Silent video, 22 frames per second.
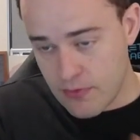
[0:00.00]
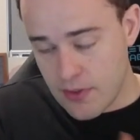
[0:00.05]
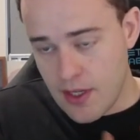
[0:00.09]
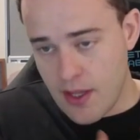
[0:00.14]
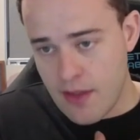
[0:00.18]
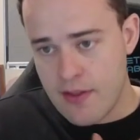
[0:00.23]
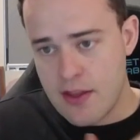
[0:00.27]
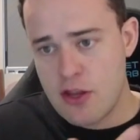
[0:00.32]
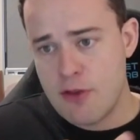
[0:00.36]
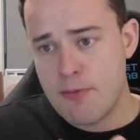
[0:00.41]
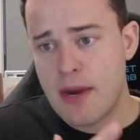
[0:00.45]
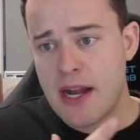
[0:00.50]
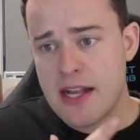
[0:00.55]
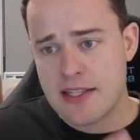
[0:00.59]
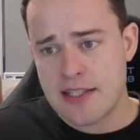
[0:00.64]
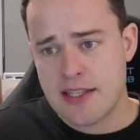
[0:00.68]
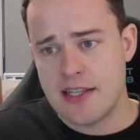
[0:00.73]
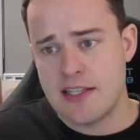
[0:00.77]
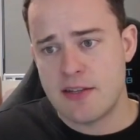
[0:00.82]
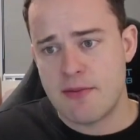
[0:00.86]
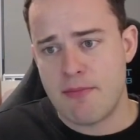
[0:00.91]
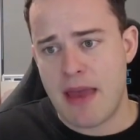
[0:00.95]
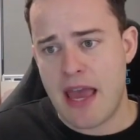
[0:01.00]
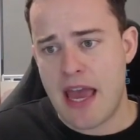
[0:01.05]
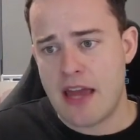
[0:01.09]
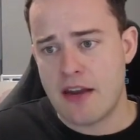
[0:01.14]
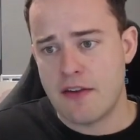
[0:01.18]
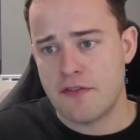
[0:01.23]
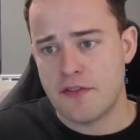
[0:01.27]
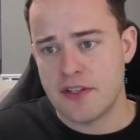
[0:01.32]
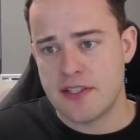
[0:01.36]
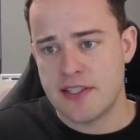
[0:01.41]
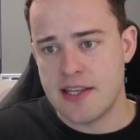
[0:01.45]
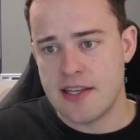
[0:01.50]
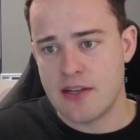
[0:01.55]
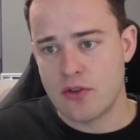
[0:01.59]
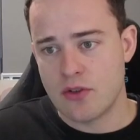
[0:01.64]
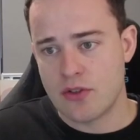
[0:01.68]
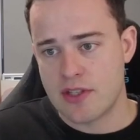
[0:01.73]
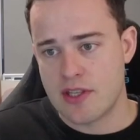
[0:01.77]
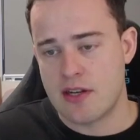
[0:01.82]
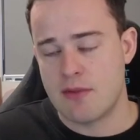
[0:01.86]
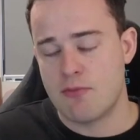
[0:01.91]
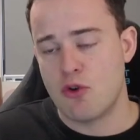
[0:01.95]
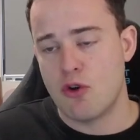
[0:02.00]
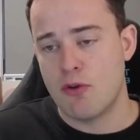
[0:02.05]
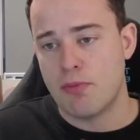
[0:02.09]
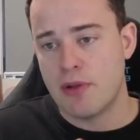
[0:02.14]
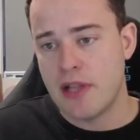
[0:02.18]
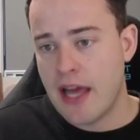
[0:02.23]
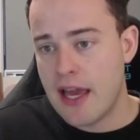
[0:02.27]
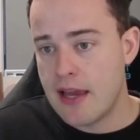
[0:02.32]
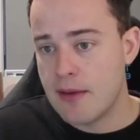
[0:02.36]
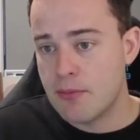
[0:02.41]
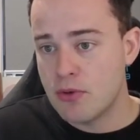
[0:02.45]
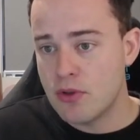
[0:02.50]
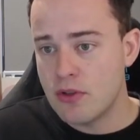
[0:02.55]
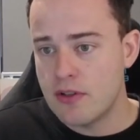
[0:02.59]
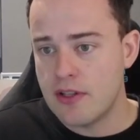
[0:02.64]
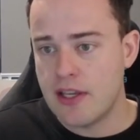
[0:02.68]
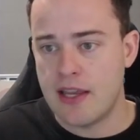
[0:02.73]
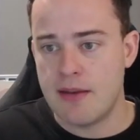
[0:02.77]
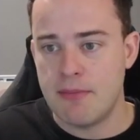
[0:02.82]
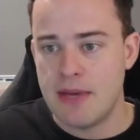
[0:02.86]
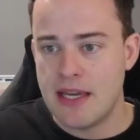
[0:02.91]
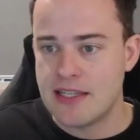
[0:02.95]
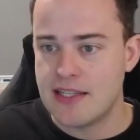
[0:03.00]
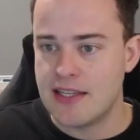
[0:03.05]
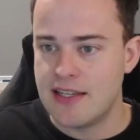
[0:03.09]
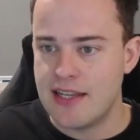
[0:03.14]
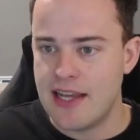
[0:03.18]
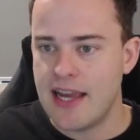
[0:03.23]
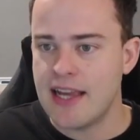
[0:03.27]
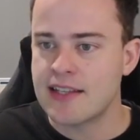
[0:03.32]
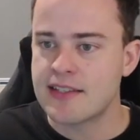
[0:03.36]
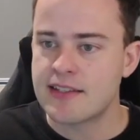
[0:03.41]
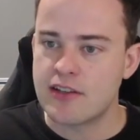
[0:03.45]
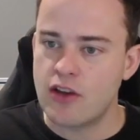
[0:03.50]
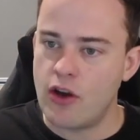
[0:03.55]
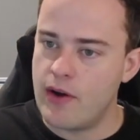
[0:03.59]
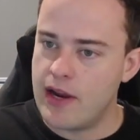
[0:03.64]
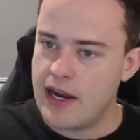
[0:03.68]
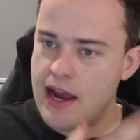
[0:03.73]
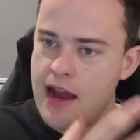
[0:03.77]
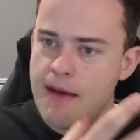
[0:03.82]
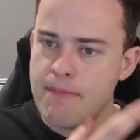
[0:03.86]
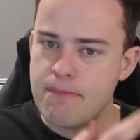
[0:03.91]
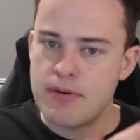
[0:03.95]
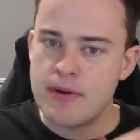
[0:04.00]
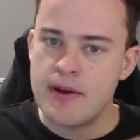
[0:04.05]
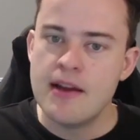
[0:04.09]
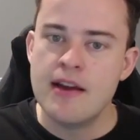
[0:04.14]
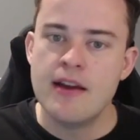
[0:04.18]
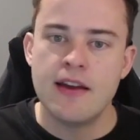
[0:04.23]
then you might see demand for singles that are more playable in meta decks going up,